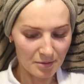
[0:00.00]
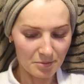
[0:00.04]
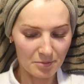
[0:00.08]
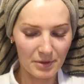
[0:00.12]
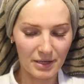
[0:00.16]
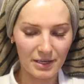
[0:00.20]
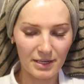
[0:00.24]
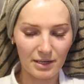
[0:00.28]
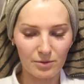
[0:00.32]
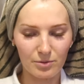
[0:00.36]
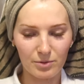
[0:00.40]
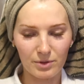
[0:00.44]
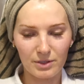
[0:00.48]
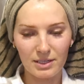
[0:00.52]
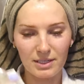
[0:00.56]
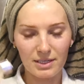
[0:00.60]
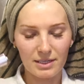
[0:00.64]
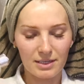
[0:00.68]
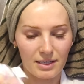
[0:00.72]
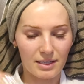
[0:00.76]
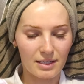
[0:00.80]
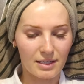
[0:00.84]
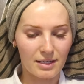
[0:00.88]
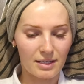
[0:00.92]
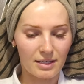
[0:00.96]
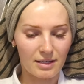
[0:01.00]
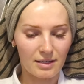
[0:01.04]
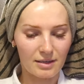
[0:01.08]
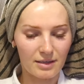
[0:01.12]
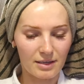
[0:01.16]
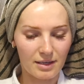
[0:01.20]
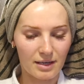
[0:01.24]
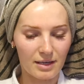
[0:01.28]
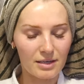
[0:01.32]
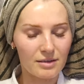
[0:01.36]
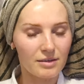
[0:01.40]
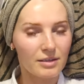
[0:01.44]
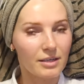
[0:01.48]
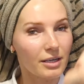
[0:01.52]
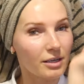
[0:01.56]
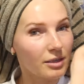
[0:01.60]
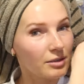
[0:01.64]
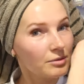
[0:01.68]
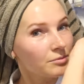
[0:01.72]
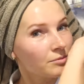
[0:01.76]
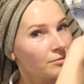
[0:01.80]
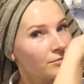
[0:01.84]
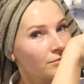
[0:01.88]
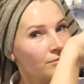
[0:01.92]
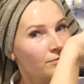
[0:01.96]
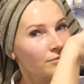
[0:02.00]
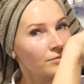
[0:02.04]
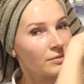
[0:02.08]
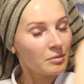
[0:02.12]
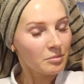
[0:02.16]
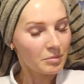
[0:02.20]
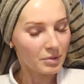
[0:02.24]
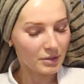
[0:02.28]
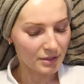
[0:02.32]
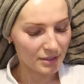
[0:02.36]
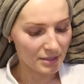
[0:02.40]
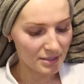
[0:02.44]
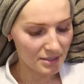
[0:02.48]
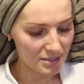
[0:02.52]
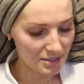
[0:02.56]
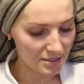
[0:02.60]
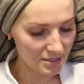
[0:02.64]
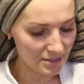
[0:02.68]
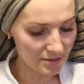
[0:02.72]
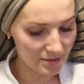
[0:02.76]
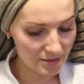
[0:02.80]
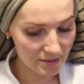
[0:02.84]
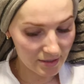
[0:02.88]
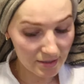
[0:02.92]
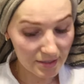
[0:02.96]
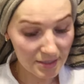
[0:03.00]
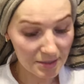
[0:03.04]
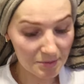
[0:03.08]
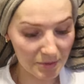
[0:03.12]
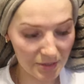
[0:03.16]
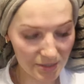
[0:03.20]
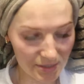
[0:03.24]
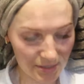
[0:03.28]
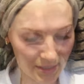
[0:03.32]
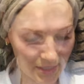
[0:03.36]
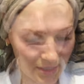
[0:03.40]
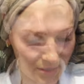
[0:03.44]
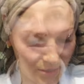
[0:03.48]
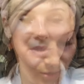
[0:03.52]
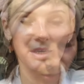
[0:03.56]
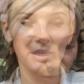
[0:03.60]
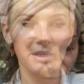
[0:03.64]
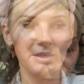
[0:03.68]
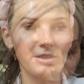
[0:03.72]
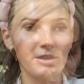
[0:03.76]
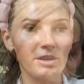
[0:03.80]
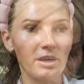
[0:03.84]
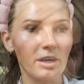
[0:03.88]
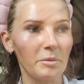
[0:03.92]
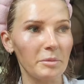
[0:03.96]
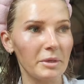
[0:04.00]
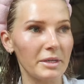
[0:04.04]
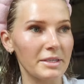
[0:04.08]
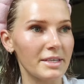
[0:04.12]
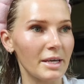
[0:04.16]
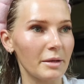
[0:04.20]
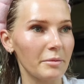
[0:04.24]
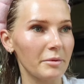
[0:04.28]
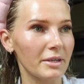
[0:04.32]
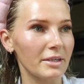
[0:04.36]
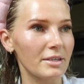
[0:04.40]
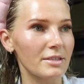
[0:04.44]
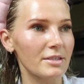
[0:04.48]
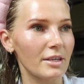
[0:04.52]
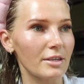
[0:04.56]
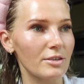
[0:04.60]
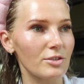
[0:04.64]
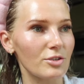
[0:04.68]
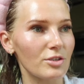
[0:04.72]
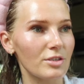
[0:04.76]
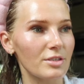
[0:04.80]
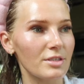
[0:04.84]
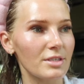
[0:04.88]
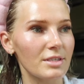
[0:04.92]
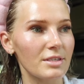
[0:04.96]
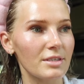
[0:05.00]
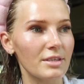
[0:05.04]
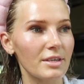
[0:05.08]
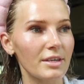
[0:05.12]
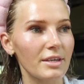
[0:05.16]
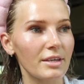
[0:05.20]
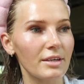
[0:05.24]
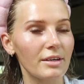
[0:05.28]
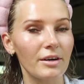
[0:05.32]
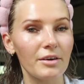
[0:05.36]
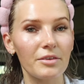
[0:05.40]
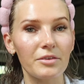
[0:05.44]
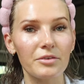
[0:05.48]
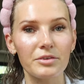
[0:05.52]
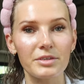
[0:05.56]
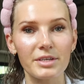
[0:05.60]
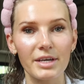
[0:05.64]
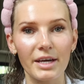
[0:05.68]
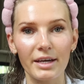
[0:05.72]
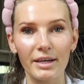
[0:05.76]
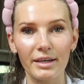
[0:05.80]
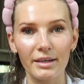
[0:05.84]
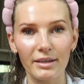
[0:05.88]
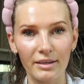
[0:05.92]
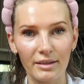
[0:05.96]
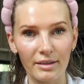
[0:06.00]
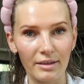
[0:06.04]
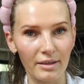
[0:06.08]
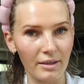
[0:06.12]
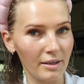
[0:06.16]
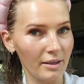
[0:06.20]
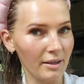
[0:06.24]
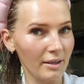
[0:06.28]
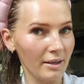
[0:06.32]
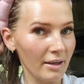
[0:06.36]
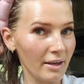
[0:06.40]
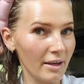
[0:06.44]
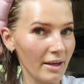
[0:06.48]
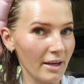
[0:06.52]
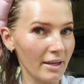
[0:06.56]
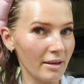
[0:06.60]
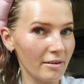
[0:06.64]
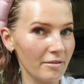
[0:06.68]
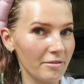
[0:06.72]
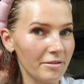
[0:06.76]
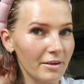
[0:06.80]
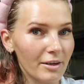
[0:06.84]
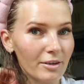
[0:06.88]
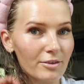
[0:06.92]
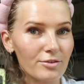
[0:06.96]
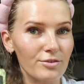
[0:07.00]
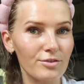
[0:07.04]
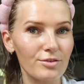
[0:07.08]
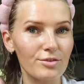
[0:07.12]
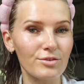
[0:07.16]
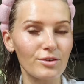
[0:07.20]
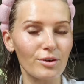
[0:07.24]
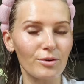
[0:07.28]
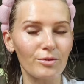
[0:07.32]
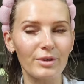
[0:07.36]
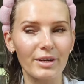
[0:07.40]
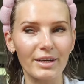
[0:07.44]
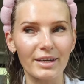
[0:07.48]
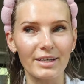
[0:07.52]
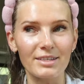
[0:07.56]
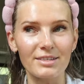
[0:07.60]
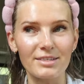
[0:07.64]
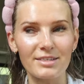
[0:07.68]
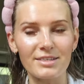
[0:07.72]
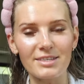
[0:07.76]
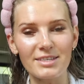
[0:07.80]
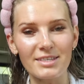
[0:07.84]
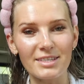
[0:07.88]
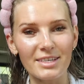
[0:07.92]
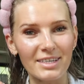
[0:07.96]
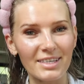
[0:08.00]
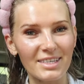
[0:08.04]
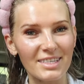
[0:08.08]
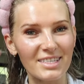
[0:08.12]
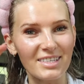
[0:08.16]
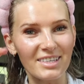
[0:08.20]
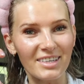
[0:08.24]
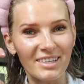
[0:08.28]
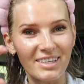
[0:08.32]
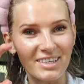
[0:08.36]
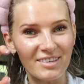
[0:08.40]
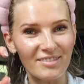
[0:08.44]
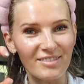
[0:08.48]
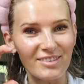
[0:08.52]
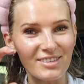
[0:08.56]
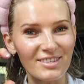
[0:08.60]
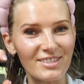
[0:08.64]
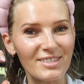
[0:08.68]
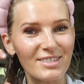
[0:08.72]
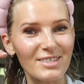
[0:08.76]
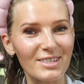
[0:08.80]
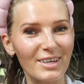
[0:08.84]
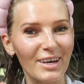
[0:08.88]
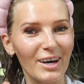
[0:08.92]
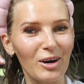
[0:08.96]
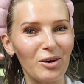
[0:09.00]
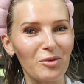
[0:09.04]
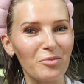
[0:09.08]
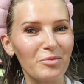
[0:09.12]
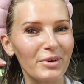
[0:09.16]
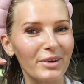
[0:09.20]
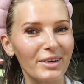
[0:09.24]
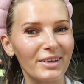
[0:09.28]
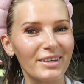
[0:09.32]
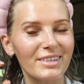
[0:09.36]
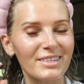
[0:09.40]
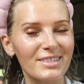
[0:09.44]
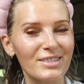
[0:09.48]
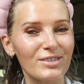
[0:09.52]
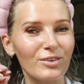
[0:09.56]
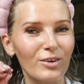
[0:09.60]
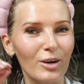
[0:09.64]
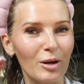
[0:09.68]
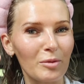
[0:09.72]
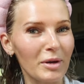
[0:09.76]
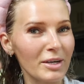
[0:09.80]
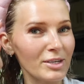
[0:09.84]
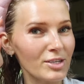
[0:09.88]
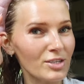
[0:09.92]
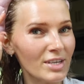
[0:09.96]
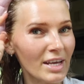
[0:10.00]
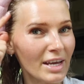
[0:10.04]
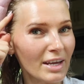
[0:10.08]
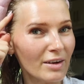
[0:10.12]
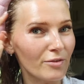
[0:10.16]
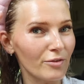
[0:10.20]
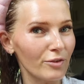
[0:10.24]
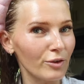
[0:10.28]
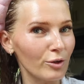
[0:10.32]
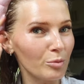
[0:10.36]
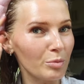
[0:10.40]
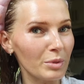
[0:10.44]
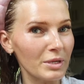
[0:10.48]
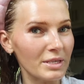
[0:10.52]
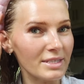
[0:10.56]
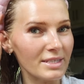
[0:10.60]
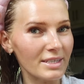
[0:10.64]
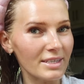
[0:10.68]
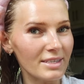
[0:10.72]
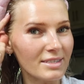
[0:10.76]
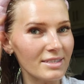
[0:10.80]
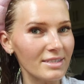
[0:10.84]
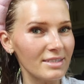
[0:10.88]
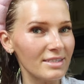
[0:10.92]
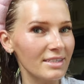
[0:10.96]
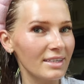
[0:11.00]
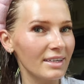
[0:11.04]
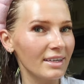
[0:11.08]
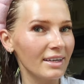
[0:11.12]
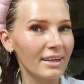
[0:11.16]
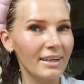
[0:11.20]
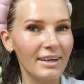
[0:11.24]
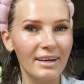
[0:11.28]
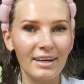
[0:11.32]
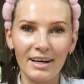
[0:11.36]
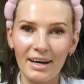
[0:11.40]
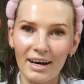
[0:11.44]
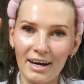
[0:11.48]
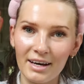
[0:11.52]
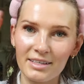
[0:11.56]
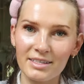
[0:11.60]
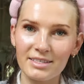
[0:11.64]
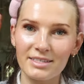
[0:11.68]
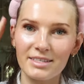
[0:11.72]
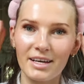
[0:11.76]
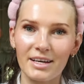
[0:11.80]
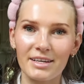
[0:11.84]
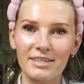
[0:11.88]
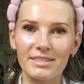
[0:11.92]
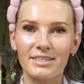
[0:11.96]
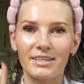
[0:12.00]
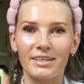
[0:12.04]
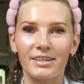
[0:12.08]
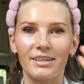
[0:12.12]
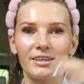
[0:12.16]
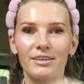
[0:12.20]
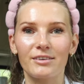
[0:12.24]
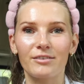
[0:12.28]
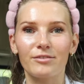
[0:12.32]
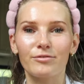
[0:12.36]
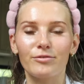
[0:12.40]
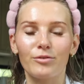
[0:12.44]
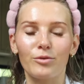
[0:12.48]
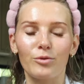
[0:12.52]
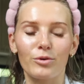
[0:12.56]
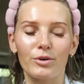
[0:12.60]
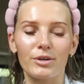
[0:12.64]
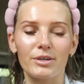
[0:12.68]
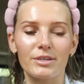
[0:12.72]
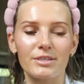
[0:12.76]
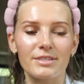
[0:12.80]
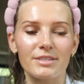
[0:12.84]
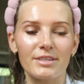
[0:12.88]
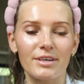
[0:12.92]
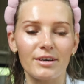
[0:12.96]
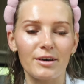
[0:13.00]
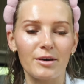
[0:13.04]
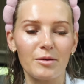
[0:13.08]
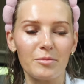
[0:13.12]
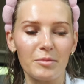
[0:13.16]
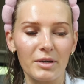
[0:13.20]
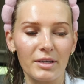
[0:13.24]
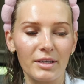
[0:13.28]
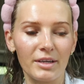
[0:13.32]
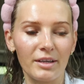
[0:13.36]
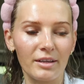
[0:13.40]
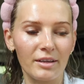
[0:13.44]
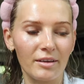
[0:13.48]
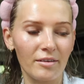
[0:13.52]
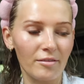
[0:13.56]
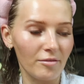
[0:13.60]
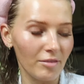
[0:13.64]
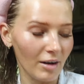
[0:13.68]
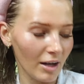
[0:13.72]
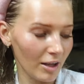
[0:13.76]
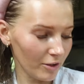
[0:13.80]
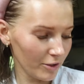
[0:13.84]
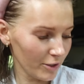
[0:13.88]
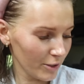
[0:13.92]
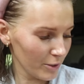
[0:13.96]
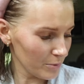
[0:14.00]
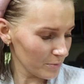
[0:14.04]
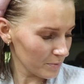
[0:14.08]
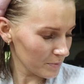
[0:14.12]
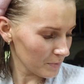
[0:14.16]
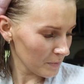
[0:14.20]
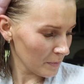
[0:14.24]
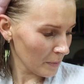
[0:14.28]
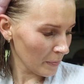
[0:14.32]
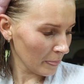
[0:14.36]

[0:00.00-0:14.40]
Man, I really cannot get anything out of here. But this smells nice. So I took out my tape and extensions the other day and it felt so nice. Give your scalp a good scrub. I just had a few pieces on the sides here for some volume